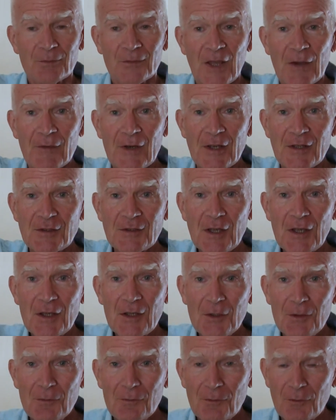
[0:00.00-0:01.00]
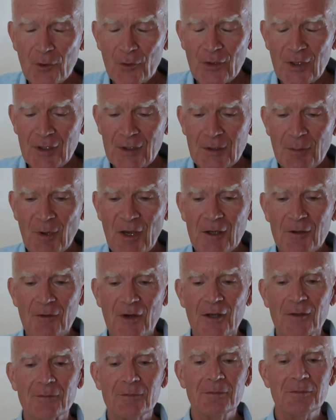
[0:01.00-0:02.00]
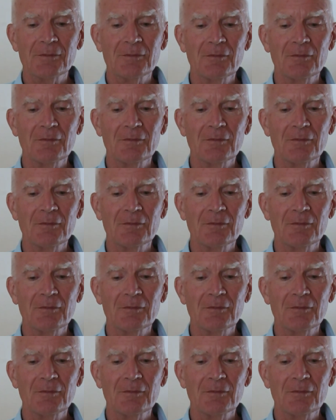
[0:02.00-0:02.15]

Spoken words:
"Have a nice day" floating in the background.